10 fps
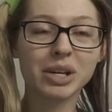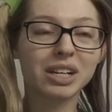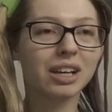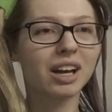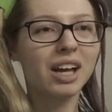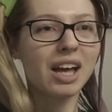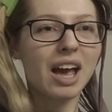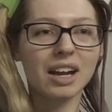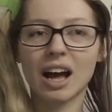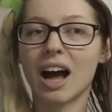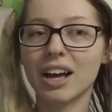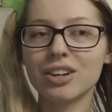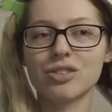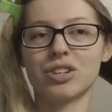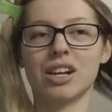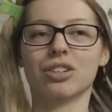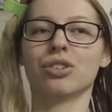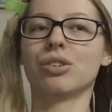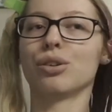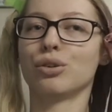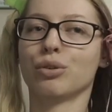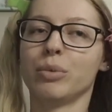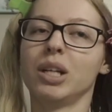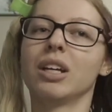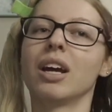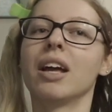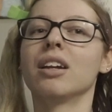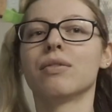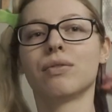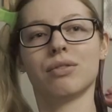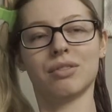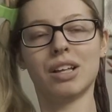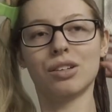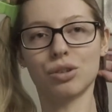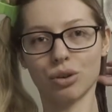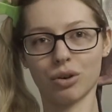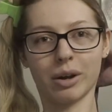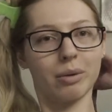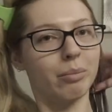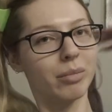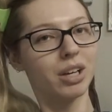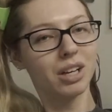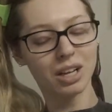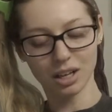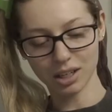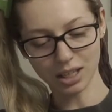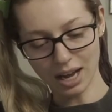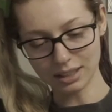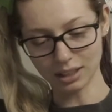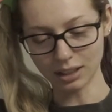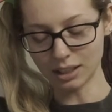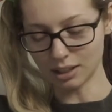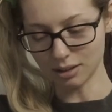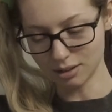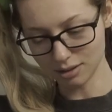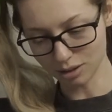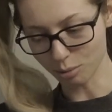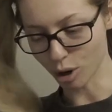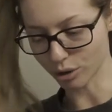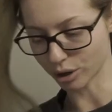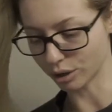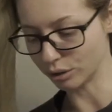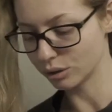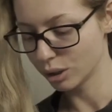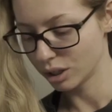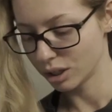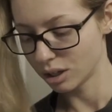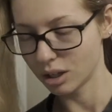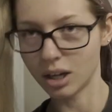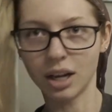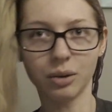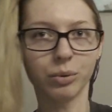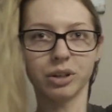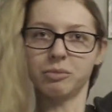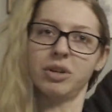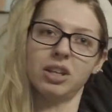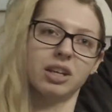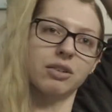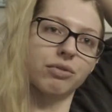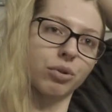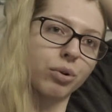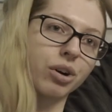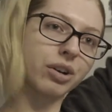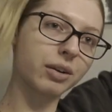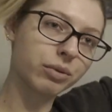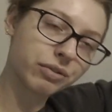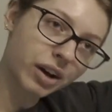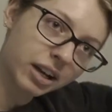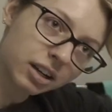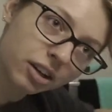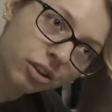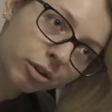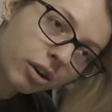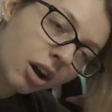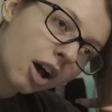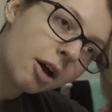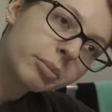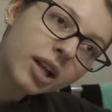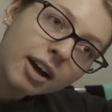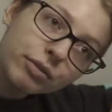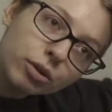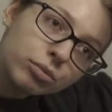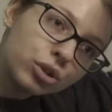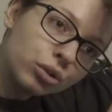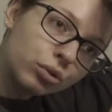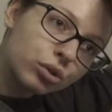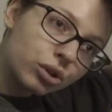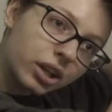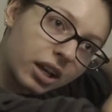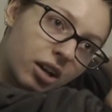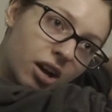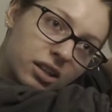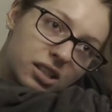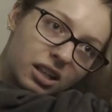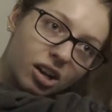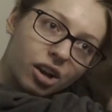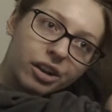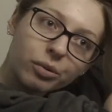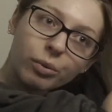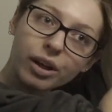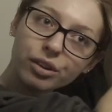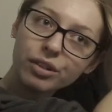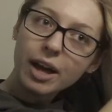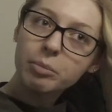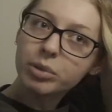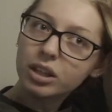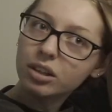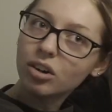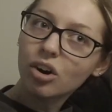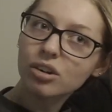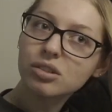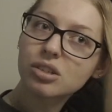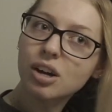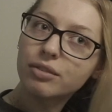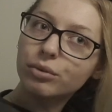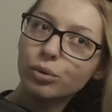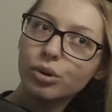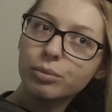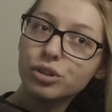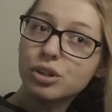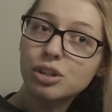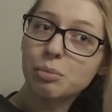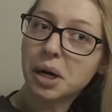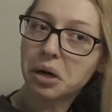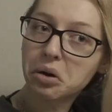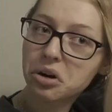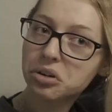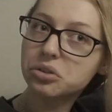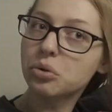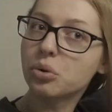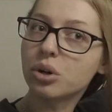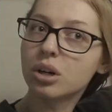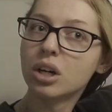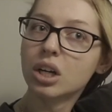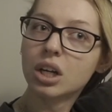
media. And I understand it's just social media and if Instagram got deleted tomorrow, it wouldn't be the end of the world. I would find another platform to create content on, whether that be car stuff or just my art or,